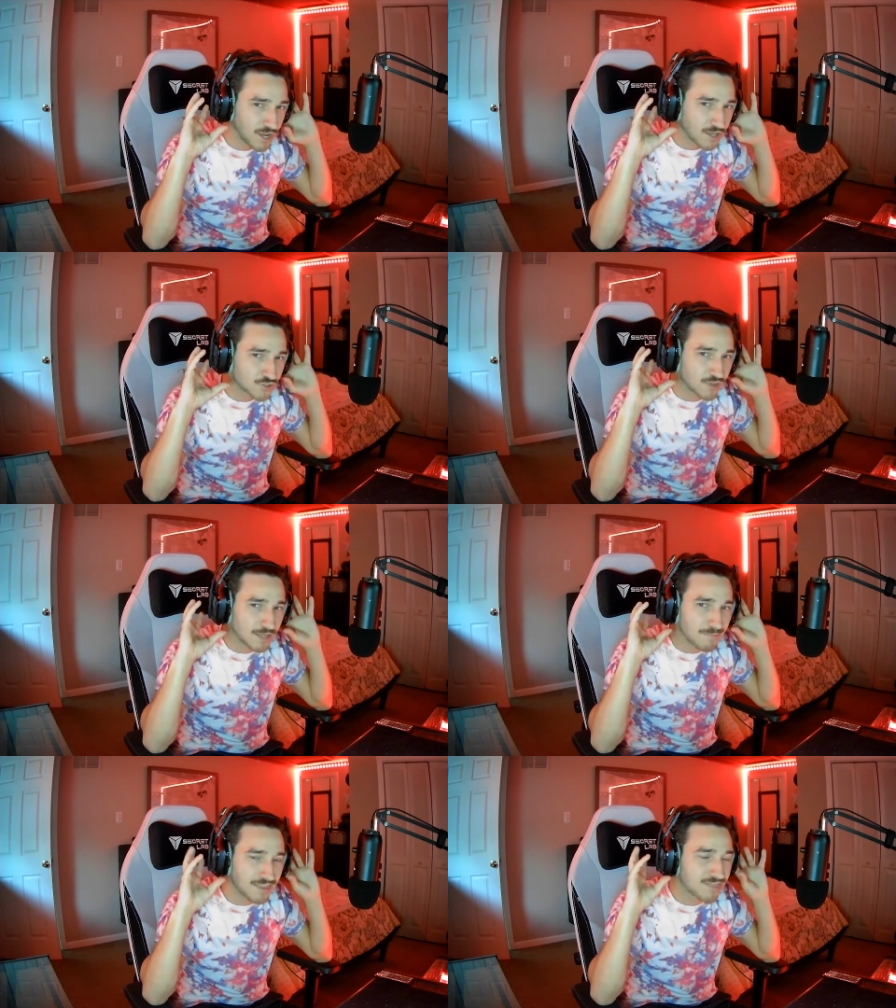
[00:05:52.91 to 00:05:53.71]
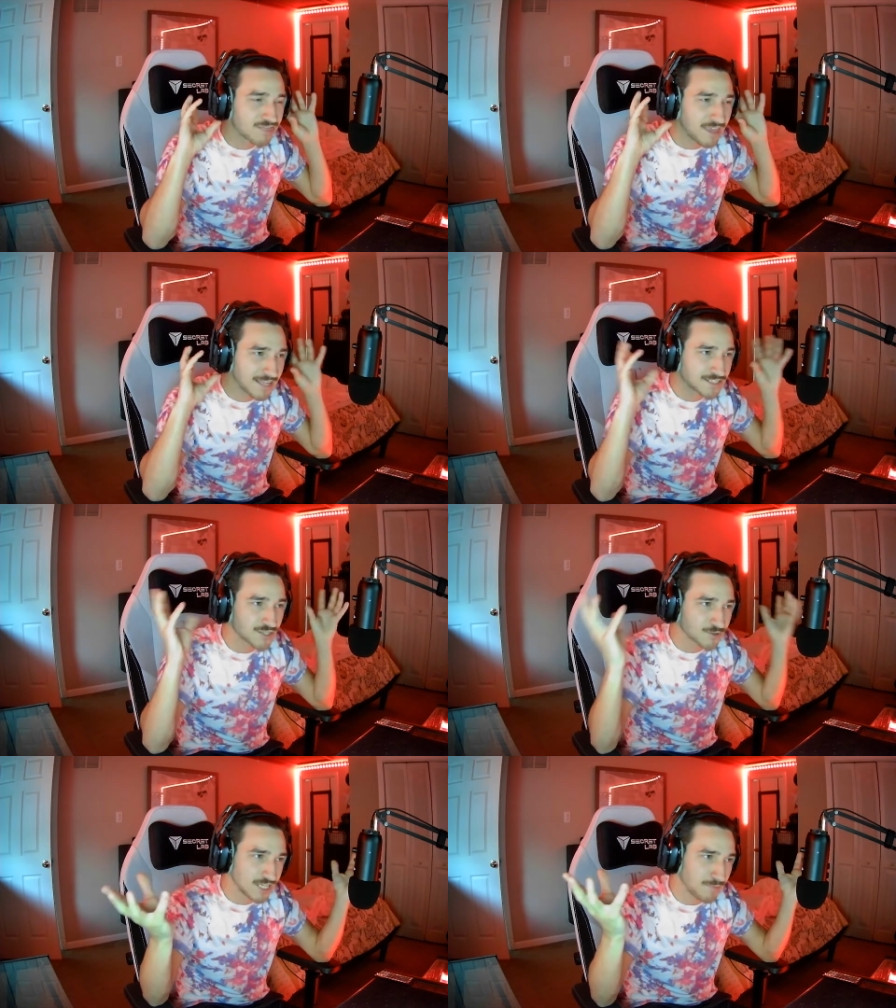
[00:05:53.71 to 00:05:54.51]
So they may think it's
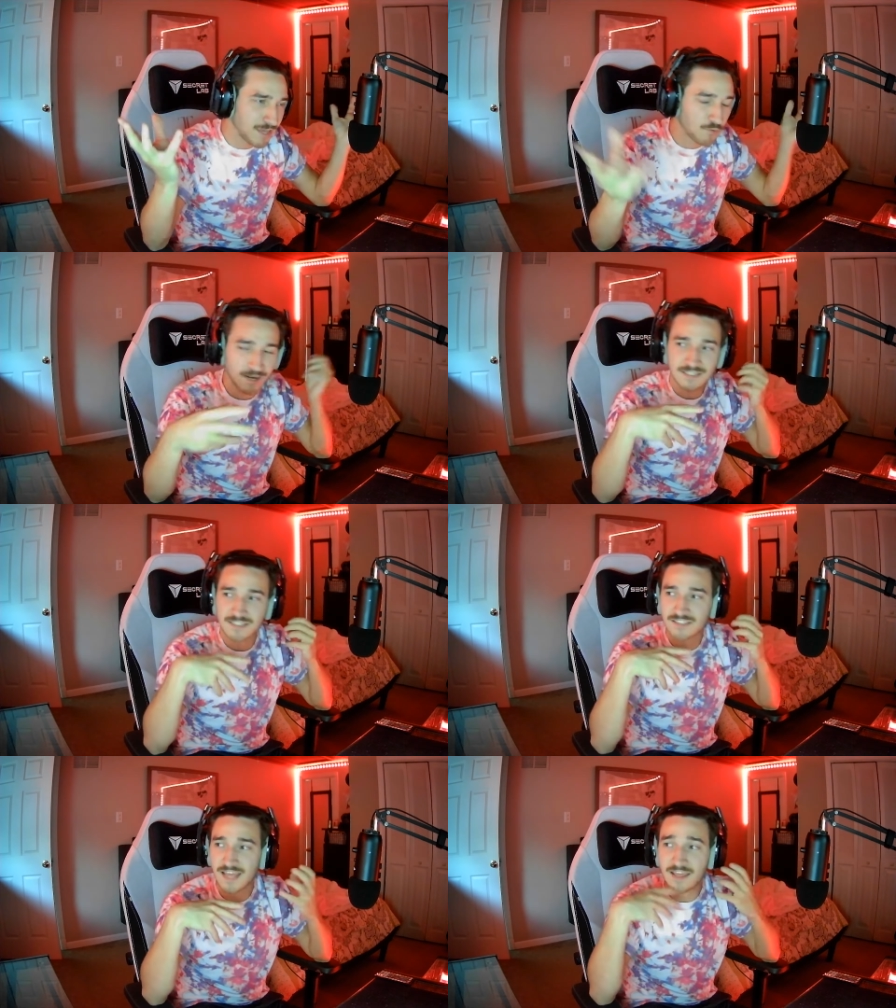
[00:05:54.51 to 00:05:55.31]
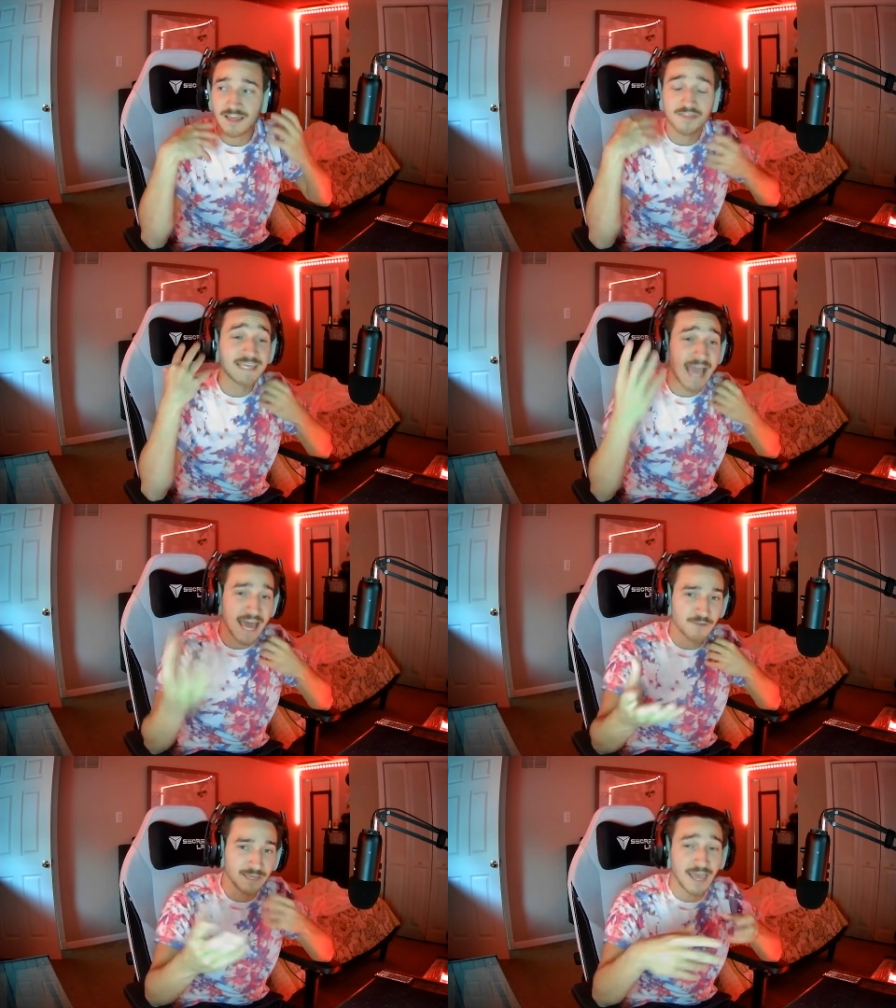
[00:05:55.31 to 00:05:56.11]
their teammate when it's instead the
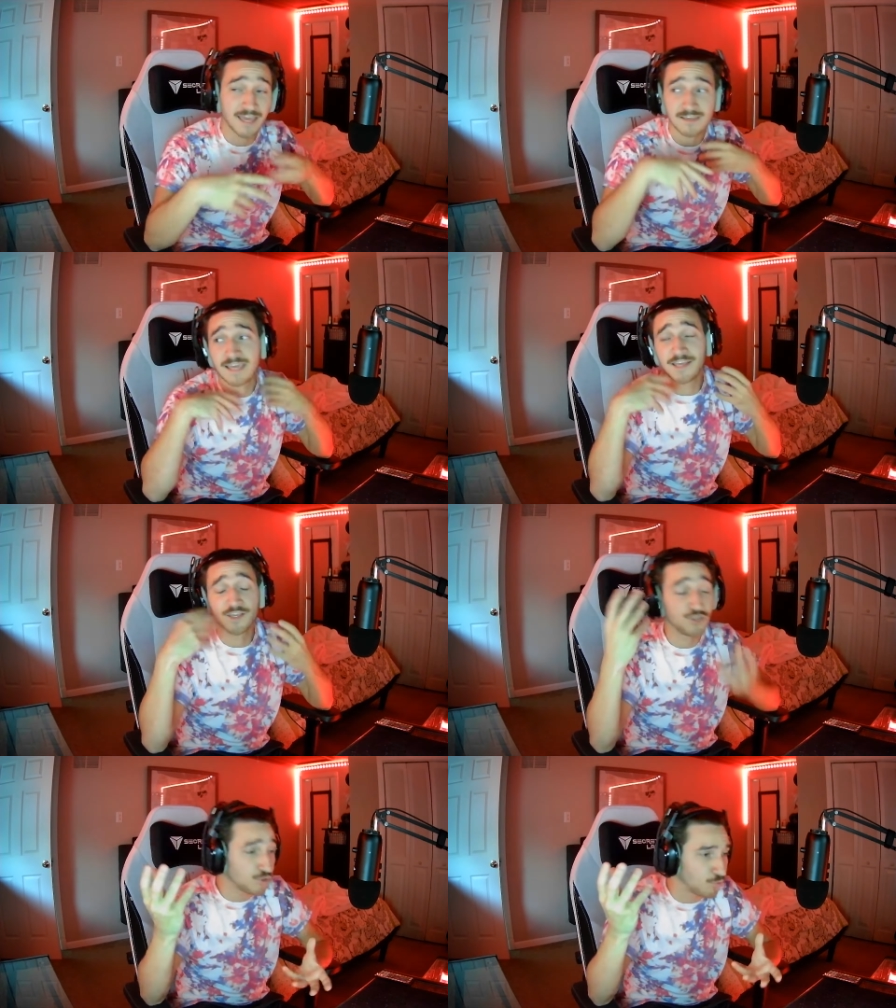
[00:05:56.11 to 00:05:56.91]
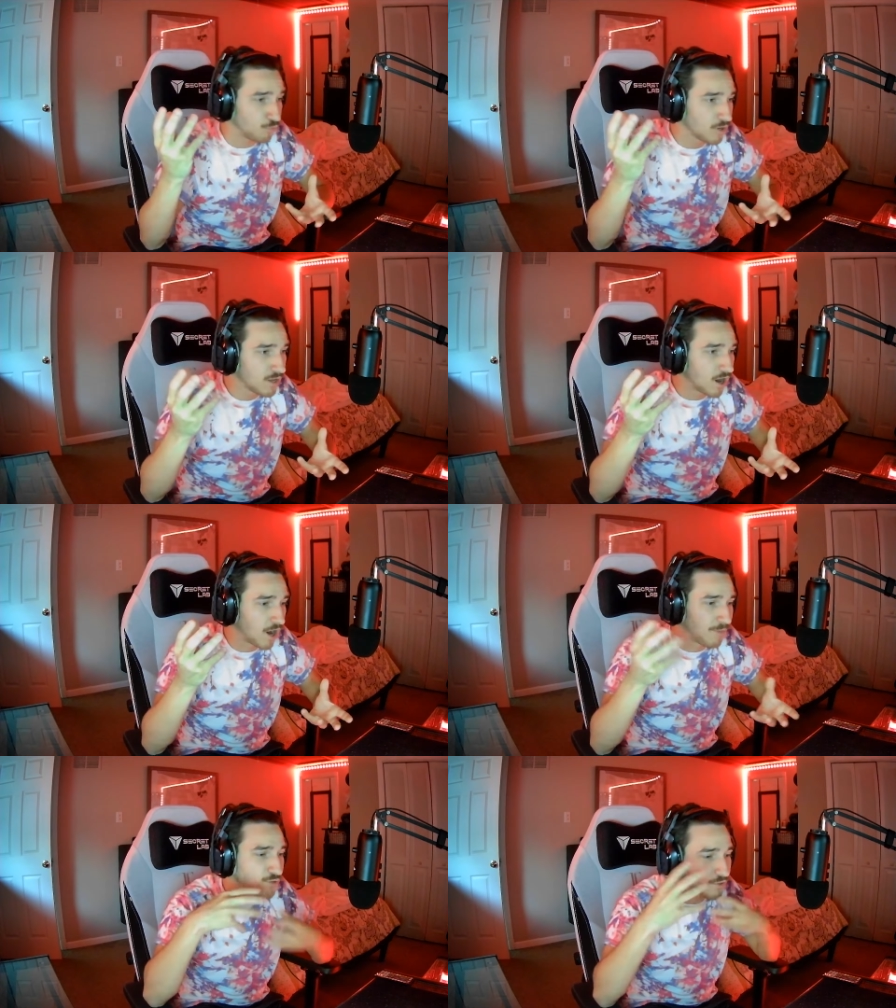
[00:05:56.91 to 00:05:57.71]
enemy, aka you.
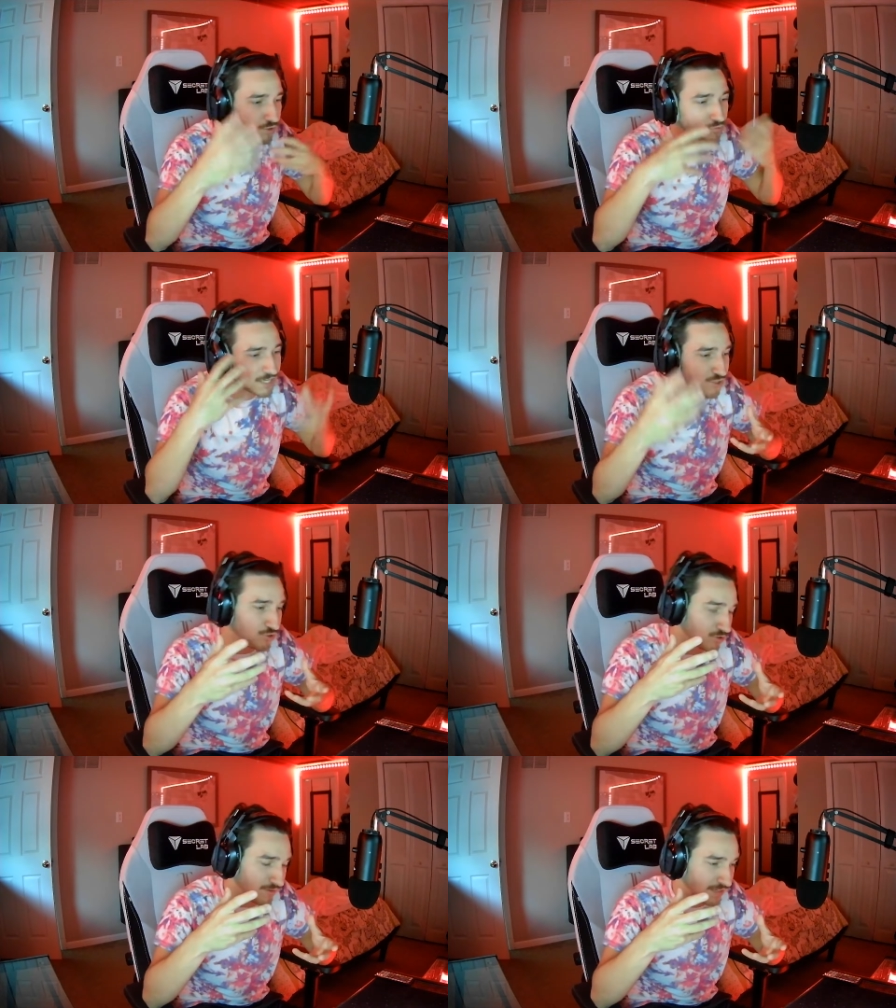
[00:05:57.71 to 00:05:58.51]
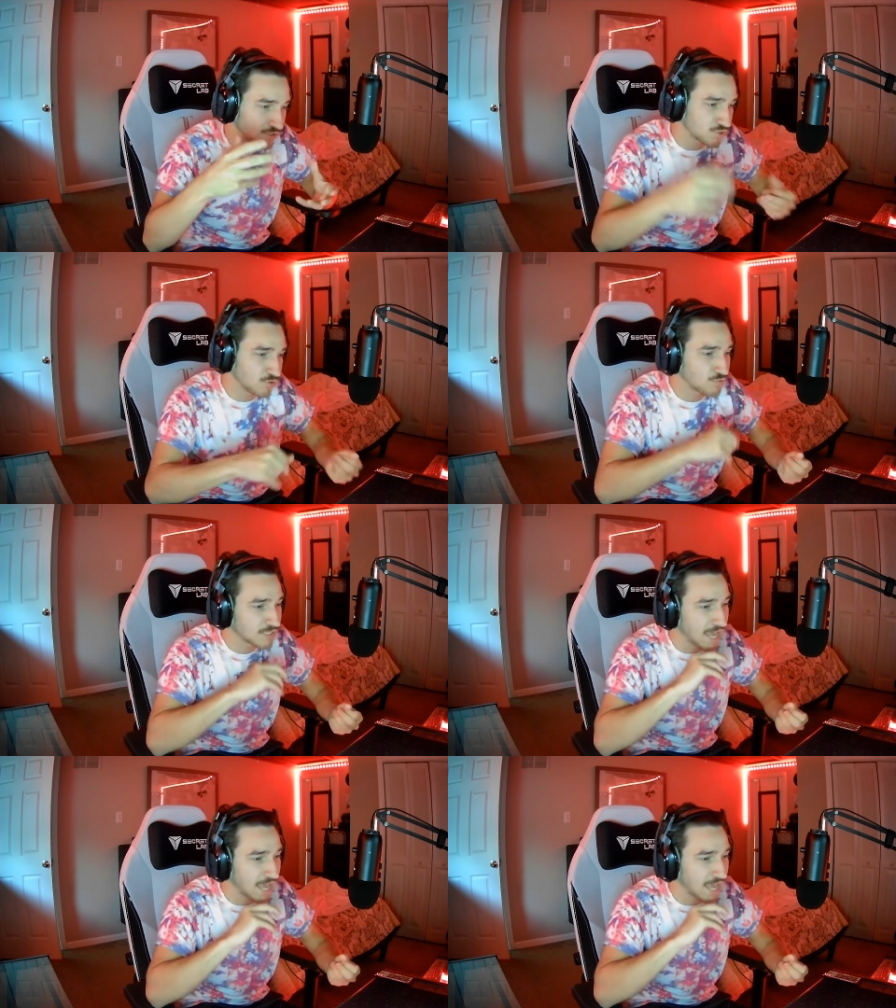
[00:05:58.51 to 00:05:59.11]
And you can use that to your advantage. So using